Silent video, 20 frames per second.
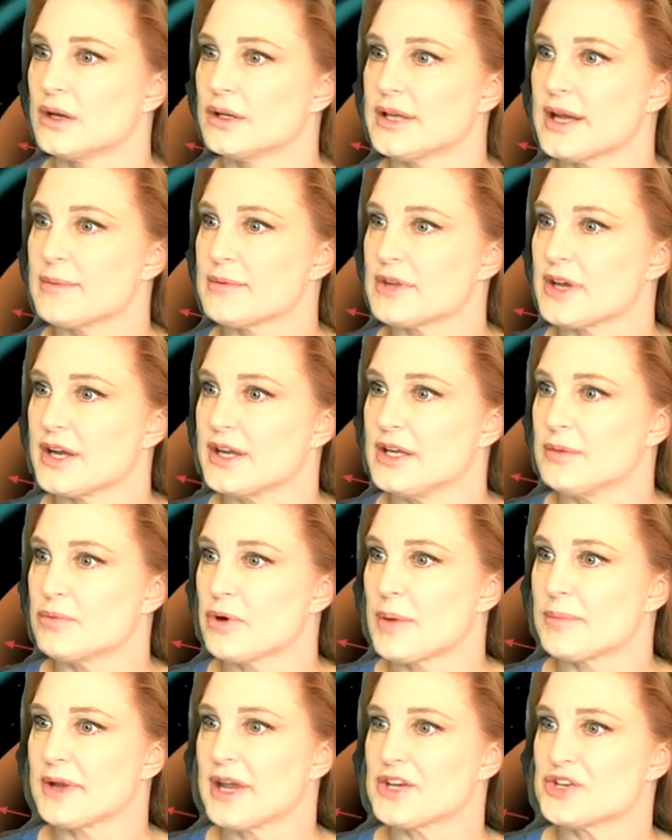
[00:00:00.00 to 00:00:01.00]
Tamitha, I need
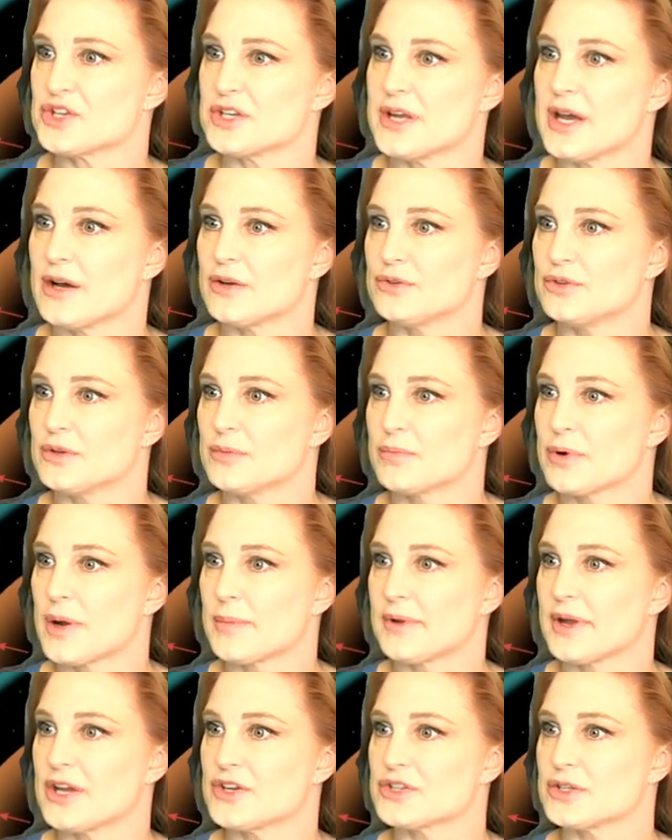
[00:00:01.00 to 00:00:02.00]
propagation now. Do the
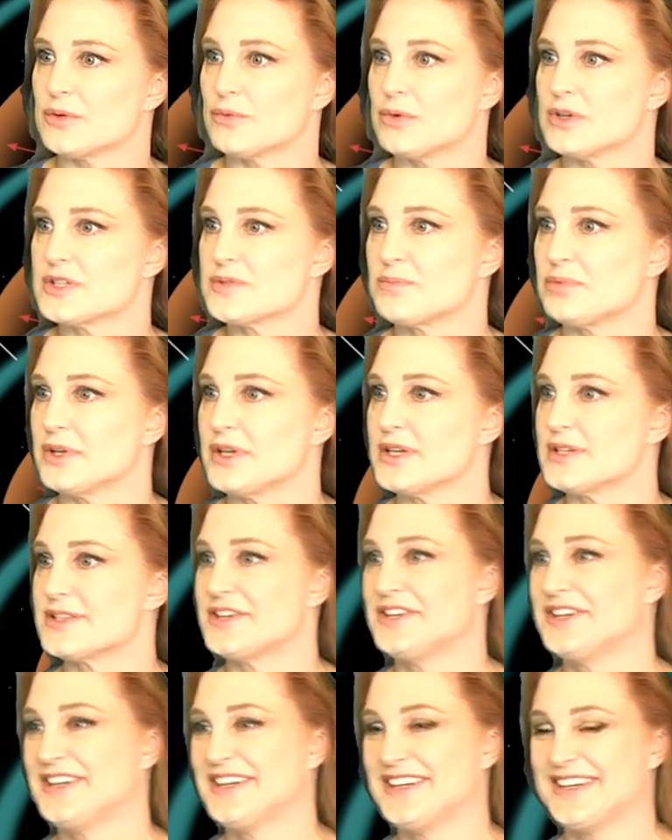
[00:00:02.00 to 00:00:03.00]
propagation at once, please.